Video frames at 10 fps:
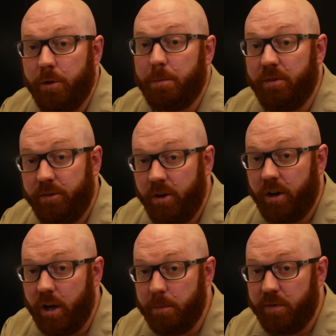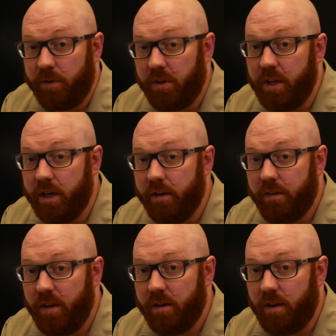the preferred items for cleaning and
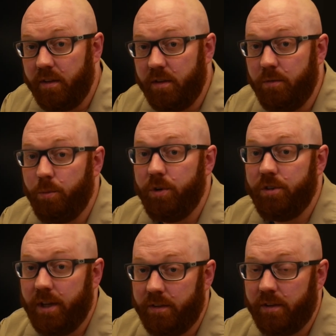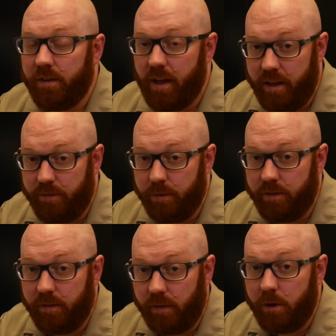sanitizing, we should get to the last, which
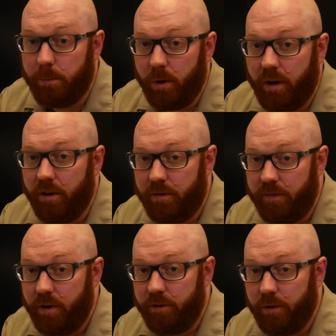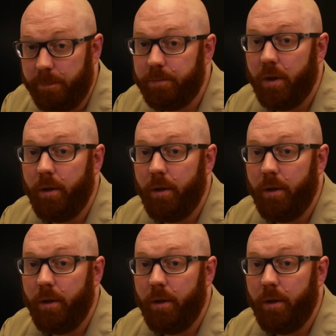is a little more controversial: